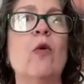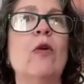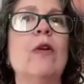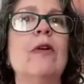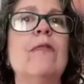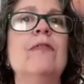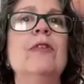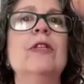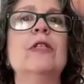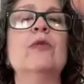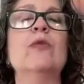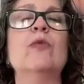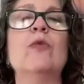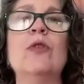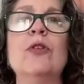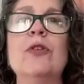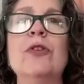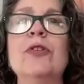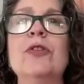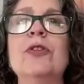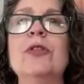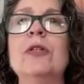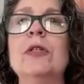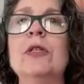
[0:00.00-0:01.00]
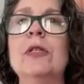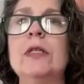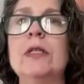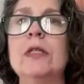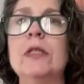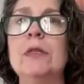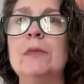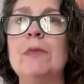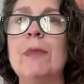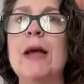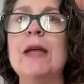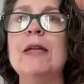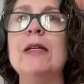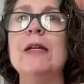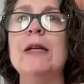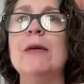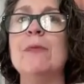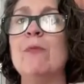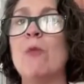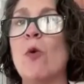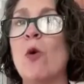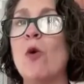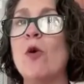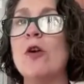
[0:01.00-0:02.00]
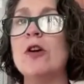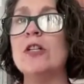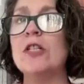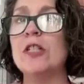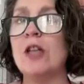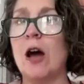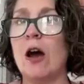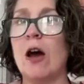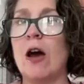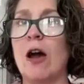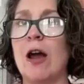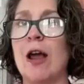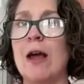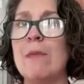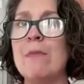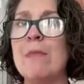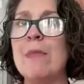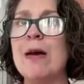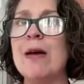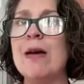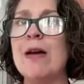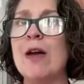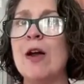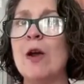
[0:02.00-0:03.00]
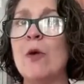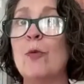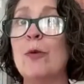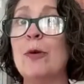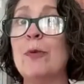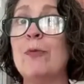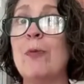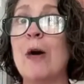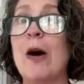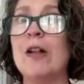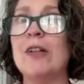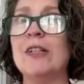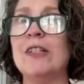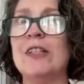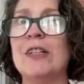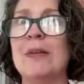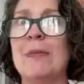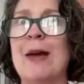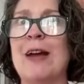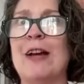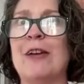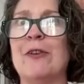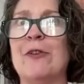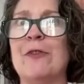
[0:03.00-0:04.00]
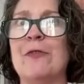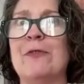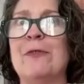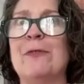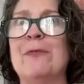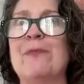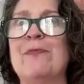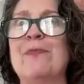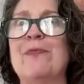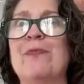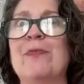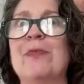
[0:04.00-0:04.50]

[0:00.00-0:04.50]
or if it's worth spending more time with policymakers,